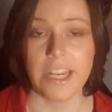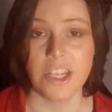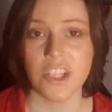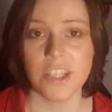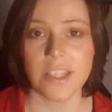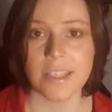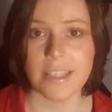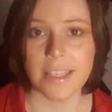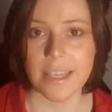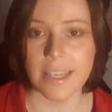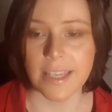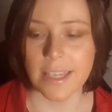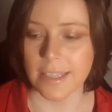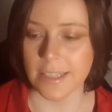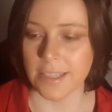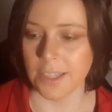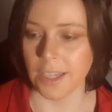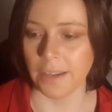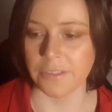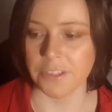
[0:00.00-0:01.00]

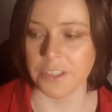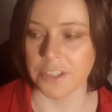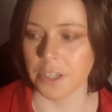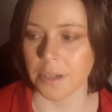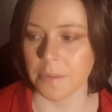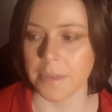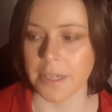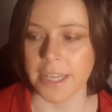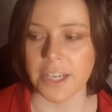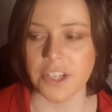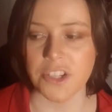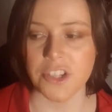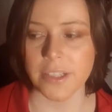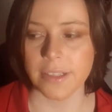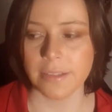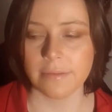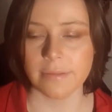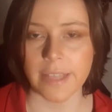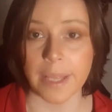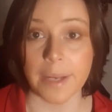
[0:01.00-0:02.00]
agency and
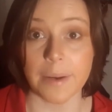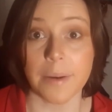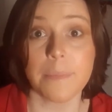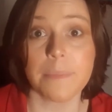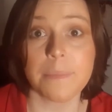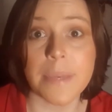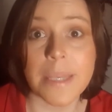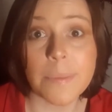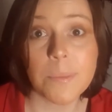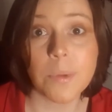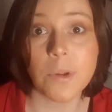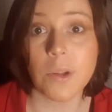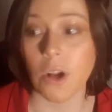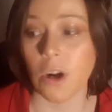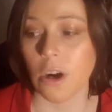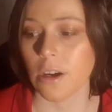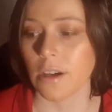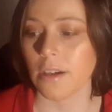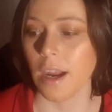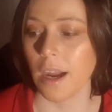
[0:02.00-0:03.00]
self-determination, that
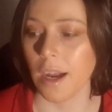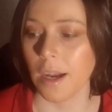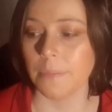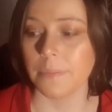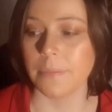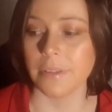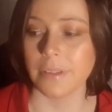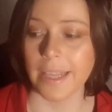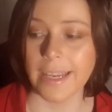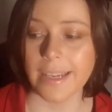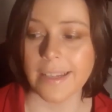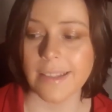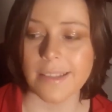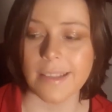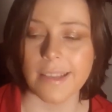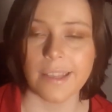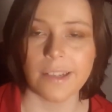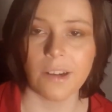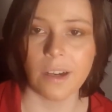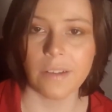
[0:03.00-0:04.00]
people are
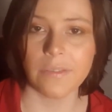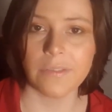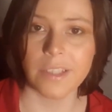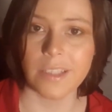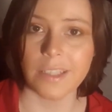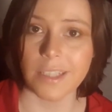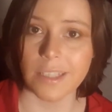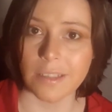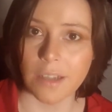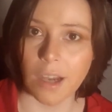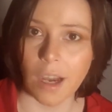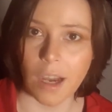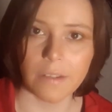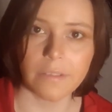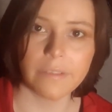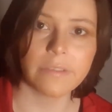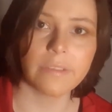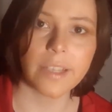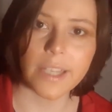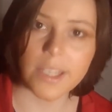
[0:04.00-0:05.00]
complex and often in
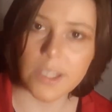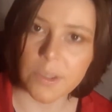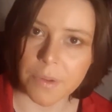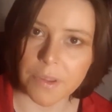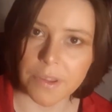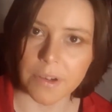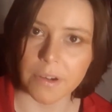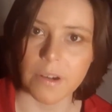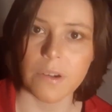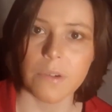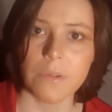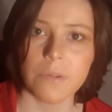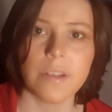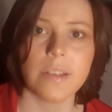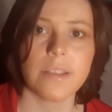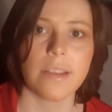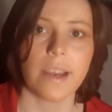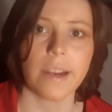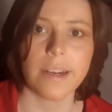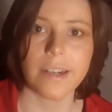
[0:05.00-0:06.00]
conflict with their
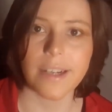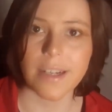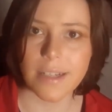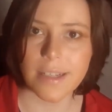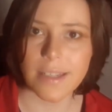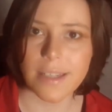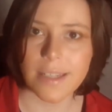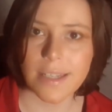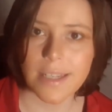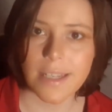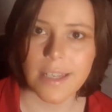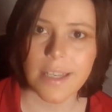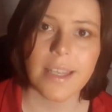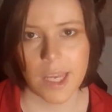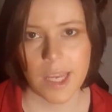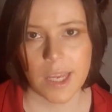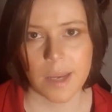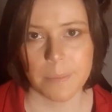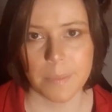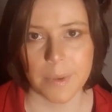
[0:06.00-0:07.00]
own desires.
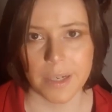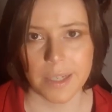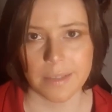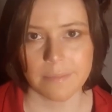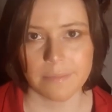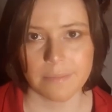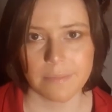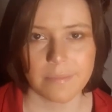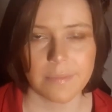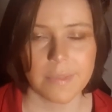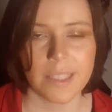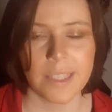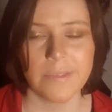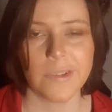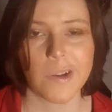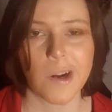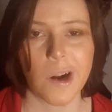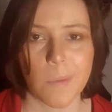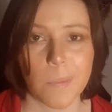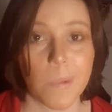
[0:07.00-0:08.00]
But
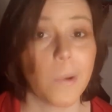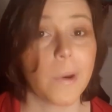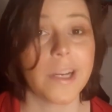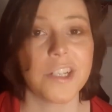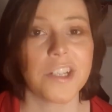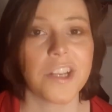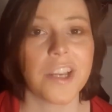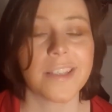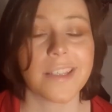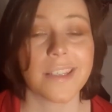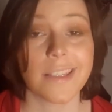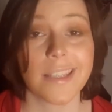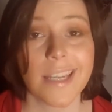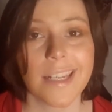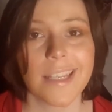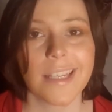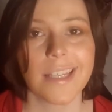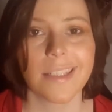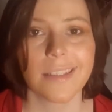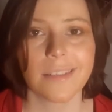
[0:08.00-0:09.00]
even our boy
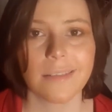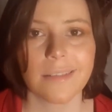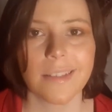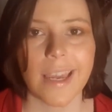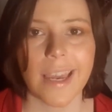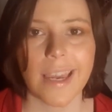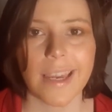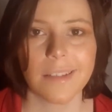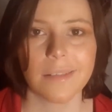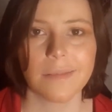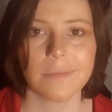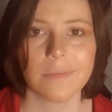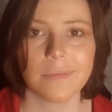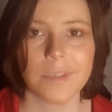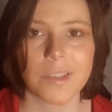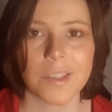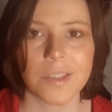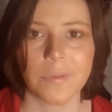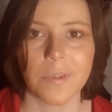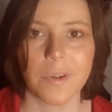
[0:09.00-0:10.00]
Jason Gideon can't
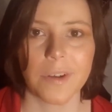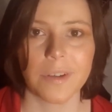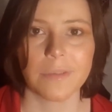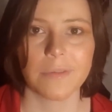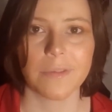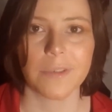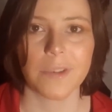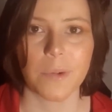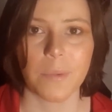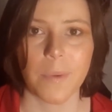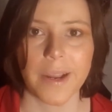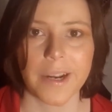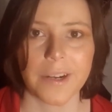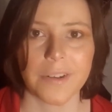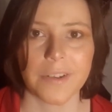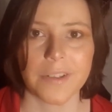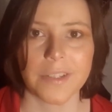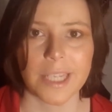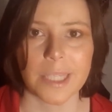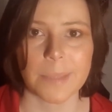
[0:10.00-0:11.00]
subvert the
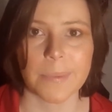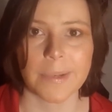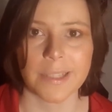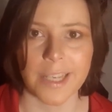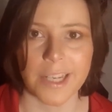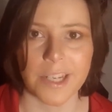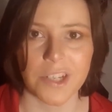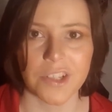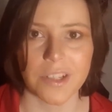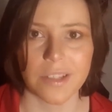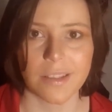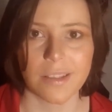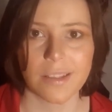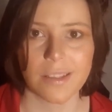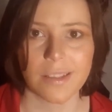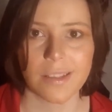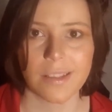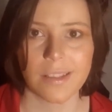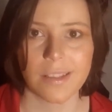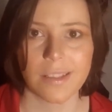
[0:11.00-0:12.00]
writer's
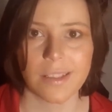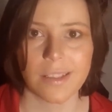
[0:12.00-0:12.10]
expectations.